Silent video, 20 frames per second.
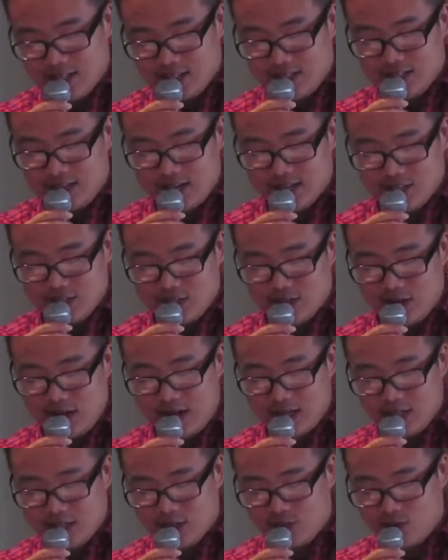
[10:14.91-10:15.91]
I just, I just,
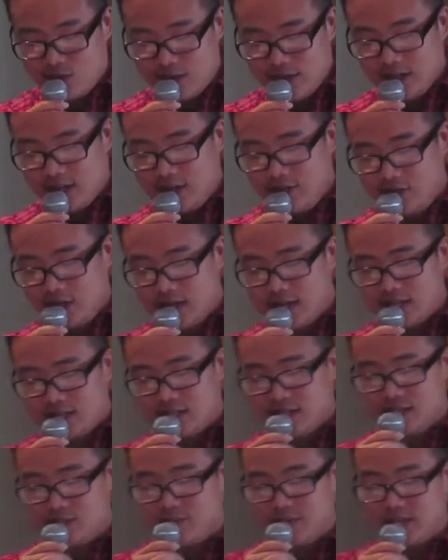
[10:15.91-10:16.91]
I just want to give you guys
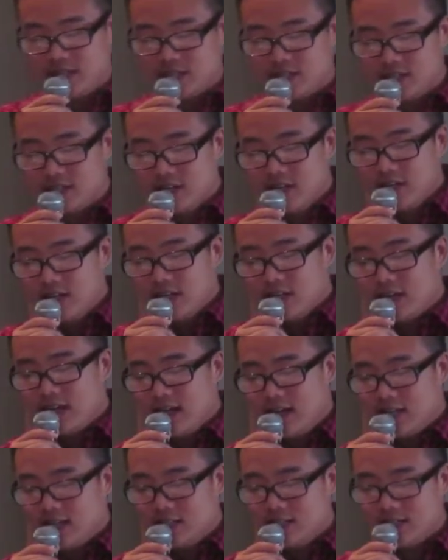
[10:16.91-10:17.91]
this because
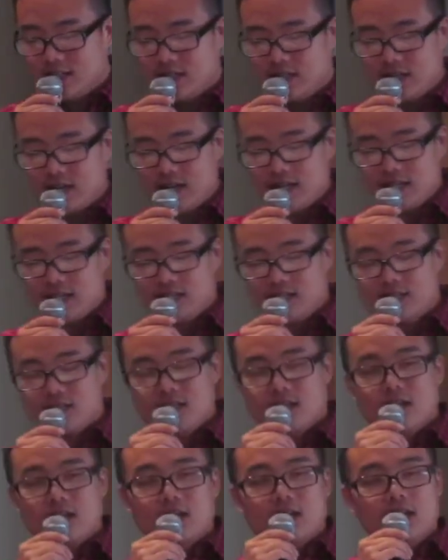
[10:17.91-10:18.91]
God is, God
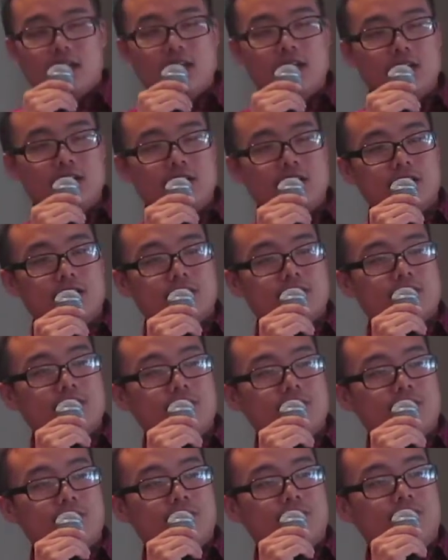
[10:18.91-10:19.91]
is here
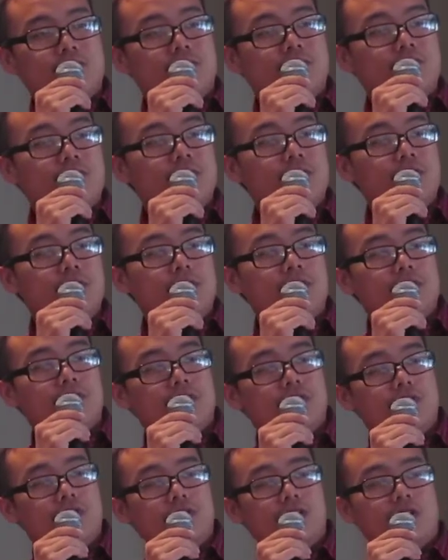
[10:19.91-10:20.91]
to fulfill,
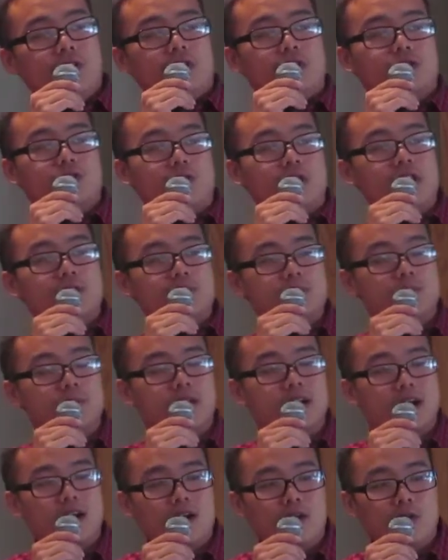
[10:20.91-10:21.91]
fulfill your dreams,
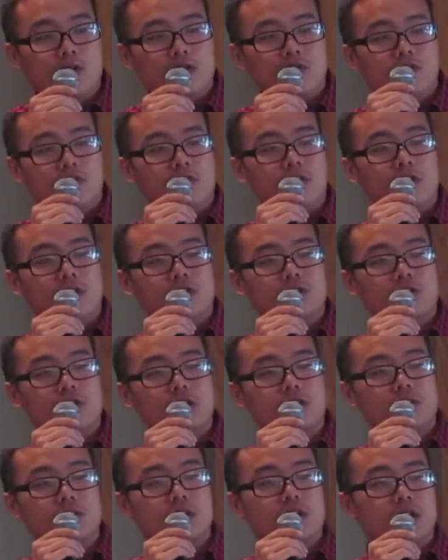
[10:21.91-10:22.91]
but not only fulfill your
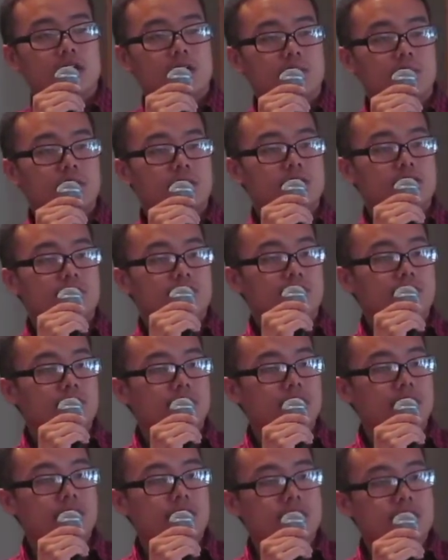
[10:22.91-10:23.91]
dreams, but to
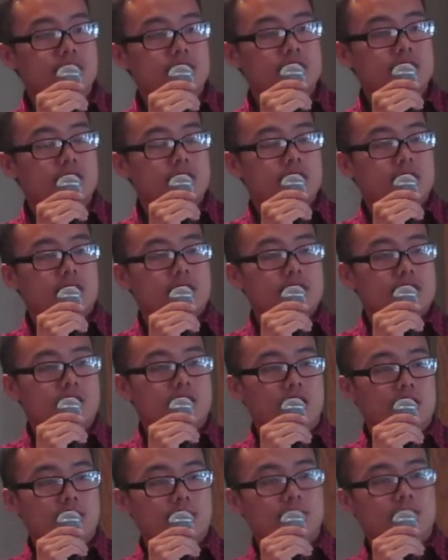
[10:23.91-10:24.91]
fulfill His, His
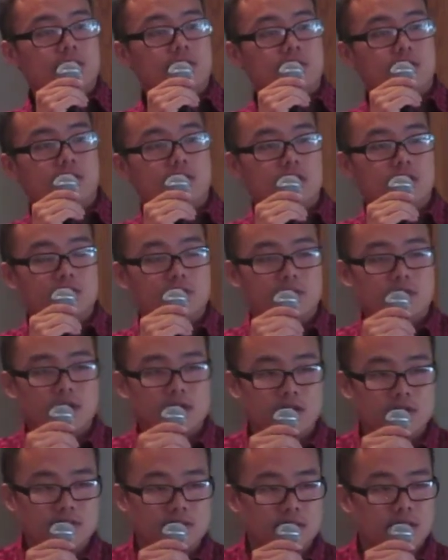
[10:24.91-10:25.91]
ultimate goal of,
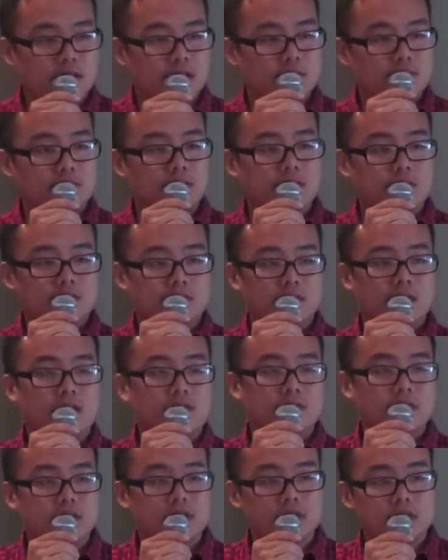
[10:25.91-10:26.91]
of, of, of
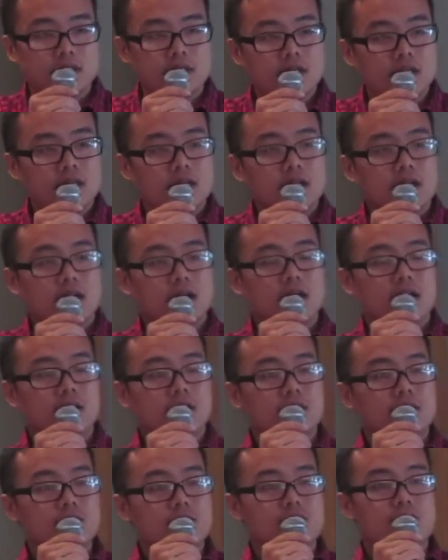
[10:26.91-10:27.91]
loving uh,
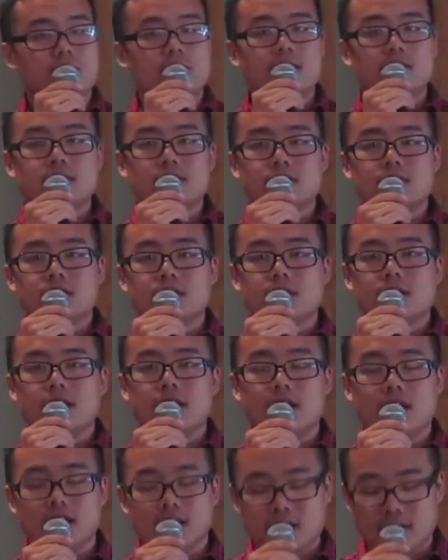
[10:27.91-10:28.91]
those around us
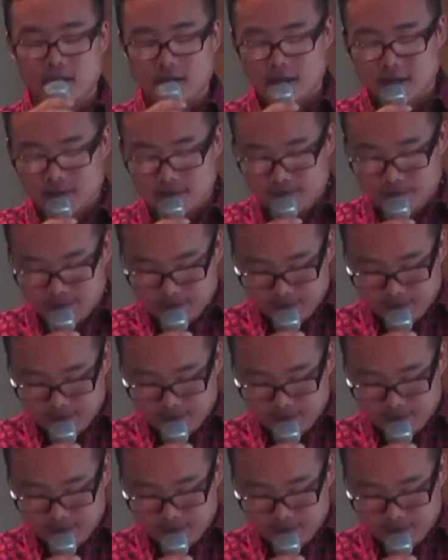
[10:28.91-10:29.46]
and. Um,